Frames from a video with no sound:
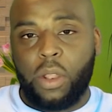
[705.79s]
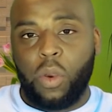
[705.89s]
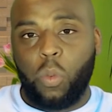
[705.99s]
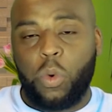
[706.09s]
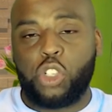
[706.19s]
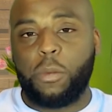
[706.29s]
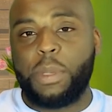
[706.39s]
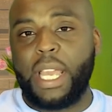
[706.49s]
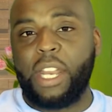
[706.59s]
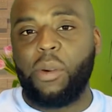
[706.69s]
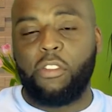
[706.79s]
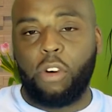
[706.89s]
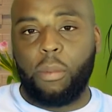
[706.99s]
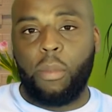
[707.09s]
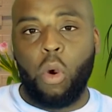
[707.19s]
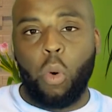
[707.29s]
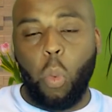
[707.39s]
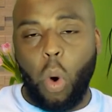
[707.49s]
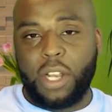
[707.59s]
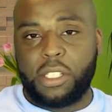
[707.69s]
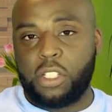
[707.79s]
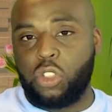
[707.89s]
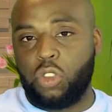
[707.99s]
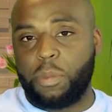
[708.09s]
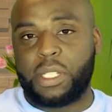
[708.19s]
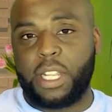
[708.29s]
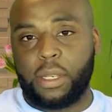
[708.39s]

which could be anywhere from 1 to 2%.